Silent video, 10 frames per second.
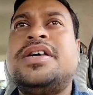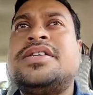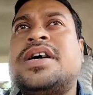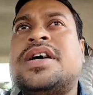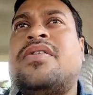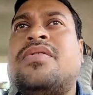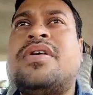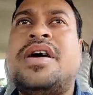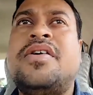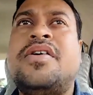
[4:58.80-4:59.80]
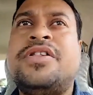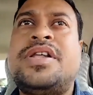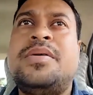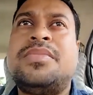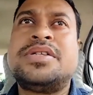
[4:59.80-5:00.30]
is around every
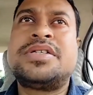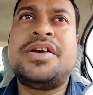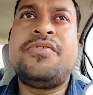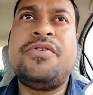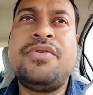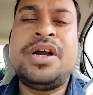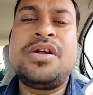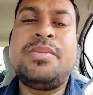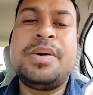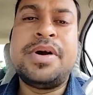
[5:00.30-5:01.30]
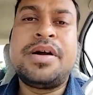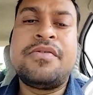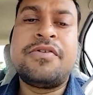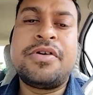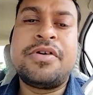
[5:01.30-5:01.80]
3 months. If you do, it will be
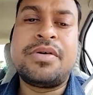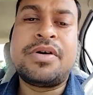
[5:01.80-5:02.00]
better for your